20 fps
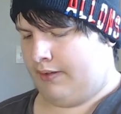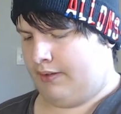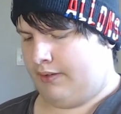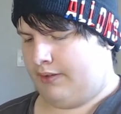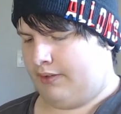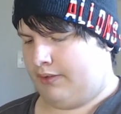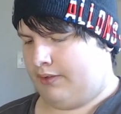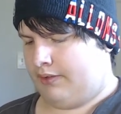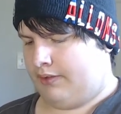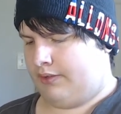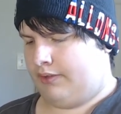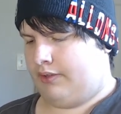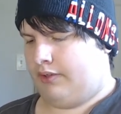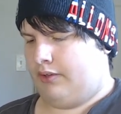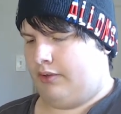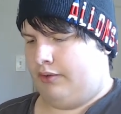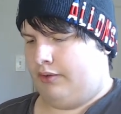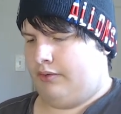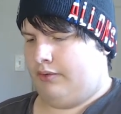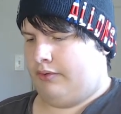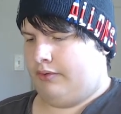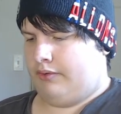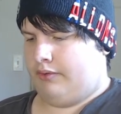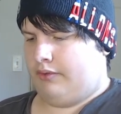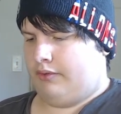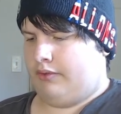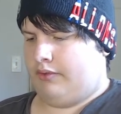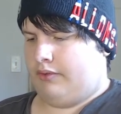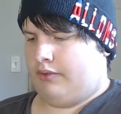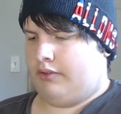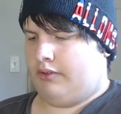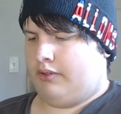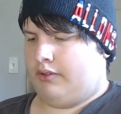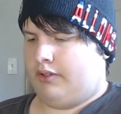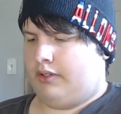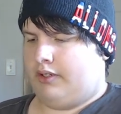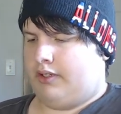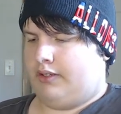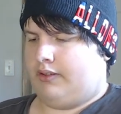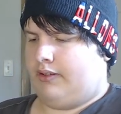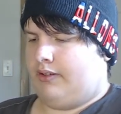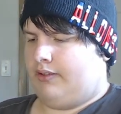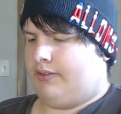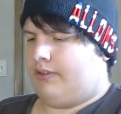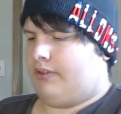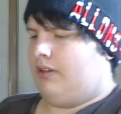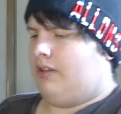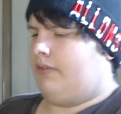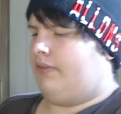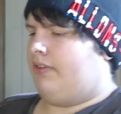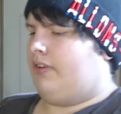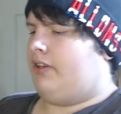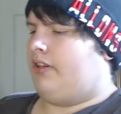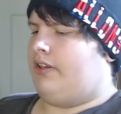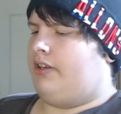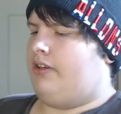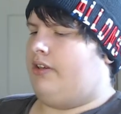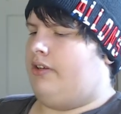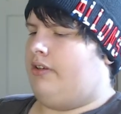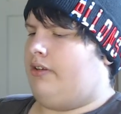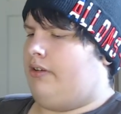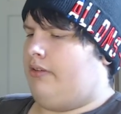So, get this glove on here.